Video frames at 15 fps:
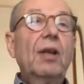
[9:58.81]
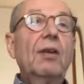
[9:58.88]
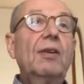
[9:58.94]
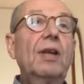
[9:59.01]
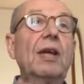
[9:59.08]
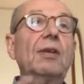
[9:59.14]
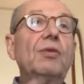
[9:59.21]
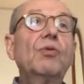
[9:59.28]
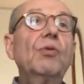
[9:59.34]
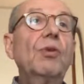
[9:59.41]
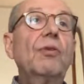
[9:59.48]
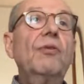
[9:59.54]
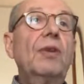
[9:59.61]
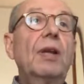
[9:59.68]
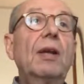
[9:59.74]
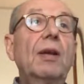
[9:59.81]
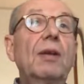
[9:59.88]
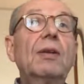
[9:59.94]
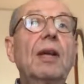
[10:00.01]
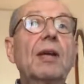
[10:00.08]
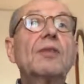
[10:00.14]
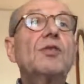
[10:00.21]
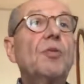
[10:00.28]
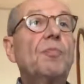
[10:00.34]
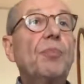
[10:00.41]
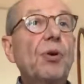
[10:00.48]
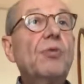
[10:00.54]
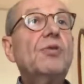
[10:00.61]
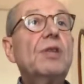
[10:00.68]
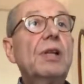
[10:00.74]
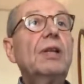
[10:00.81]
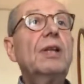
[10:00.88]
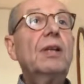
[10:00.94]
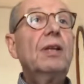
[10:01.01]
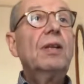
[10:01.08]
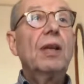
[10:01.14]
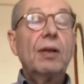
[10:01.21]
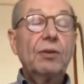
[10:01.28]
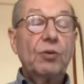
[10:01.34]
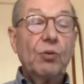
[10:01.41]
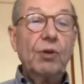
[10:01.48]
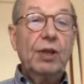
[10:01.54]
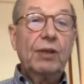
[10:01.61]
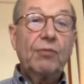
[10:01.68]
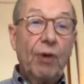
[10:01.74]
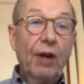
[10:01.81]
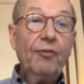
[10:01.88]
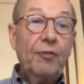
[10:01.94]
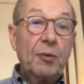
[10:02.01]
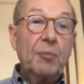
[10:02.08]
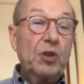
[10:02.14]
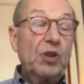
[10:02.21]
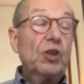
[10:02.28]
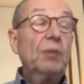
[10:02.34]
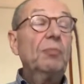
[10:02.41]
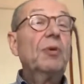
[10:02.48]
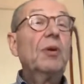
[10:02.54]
They're supposedly they're doing craftsmanship,